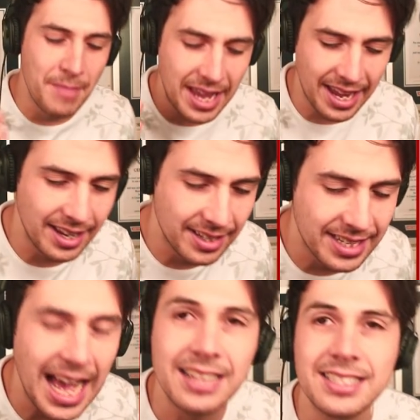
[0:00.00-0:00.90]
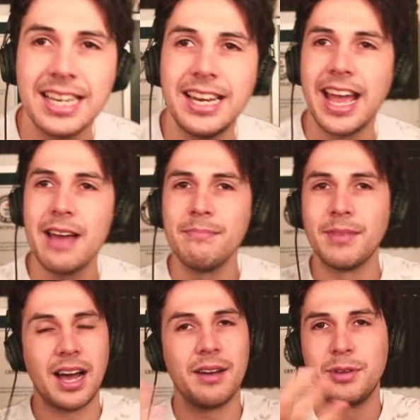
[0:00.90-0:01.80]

meeting Dan TDM.